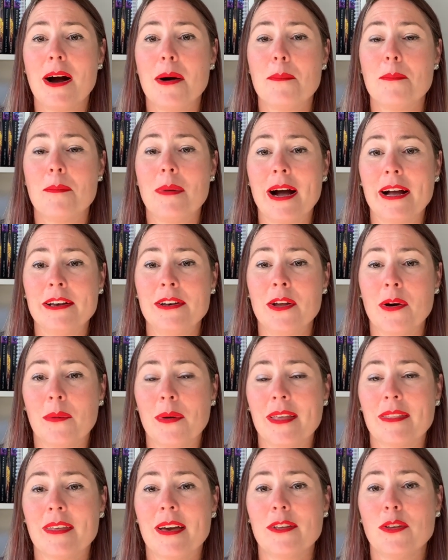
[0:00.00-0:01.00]
by
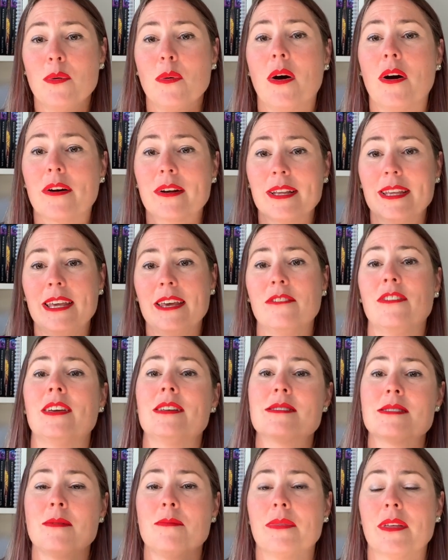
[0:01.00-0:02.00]
knowing that you are giving
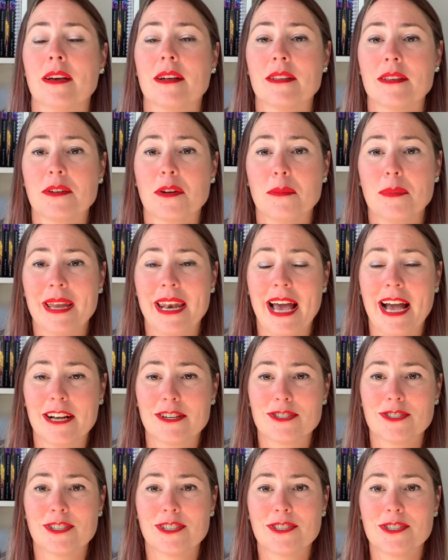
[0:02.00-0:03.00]
something a little bit
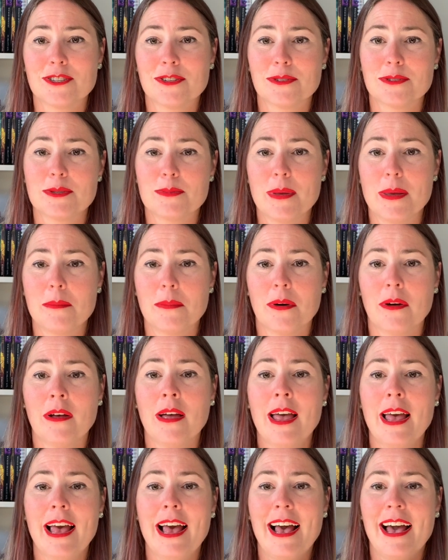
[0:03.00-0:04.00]
extra to those people
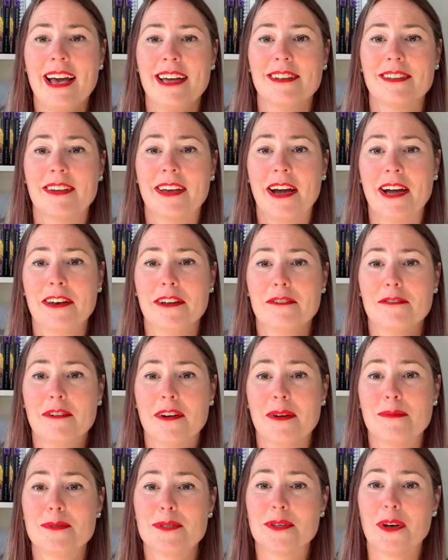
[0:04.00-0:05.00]
and kind of
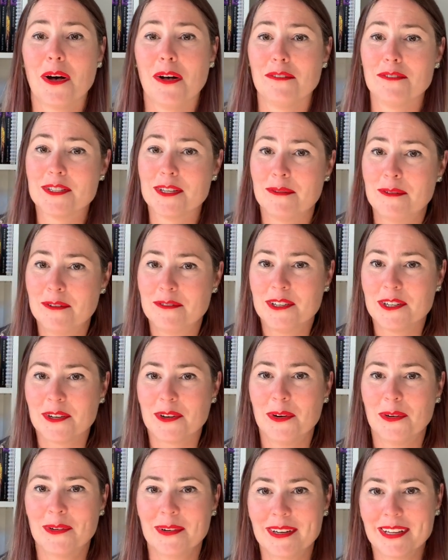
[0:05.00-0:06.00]
absolve some of your
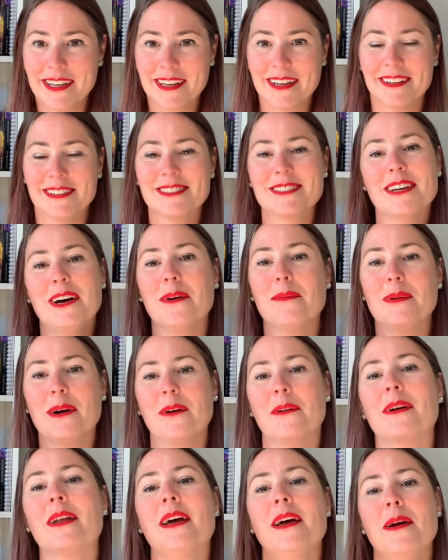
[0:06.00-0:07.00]
own guilt
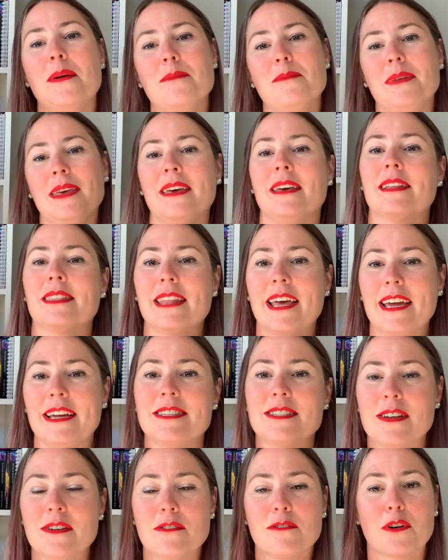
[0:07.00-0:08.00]
about being late
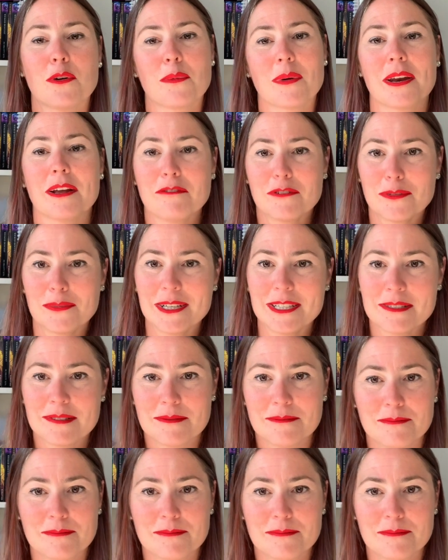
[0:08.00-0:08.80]
for whatever reason.